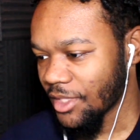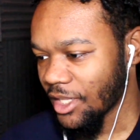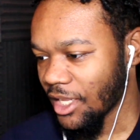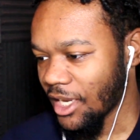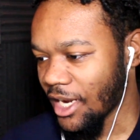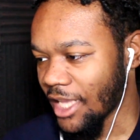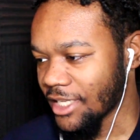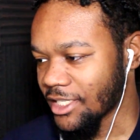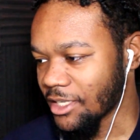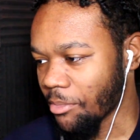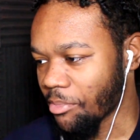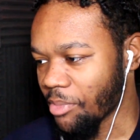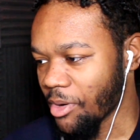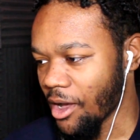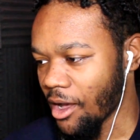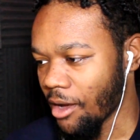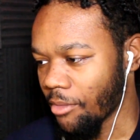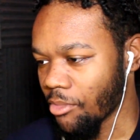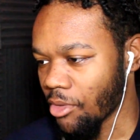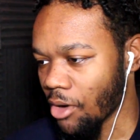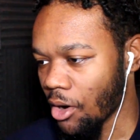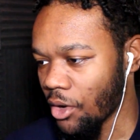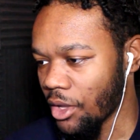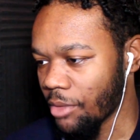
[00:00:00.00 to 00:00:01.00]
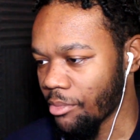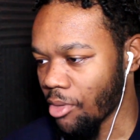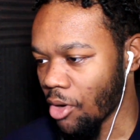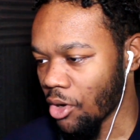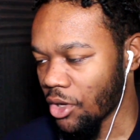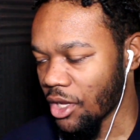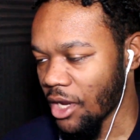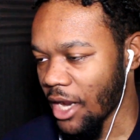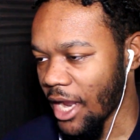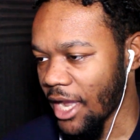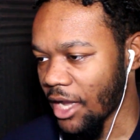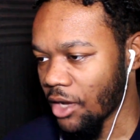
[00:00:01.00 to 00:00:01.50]
and that's a pump, bro. He
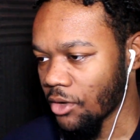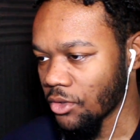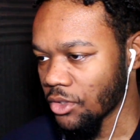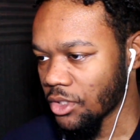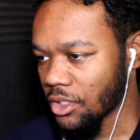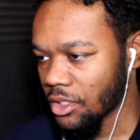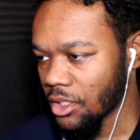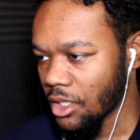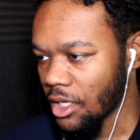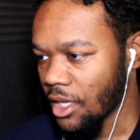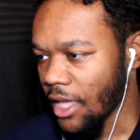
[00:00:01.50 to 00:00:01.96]
broke your ankles.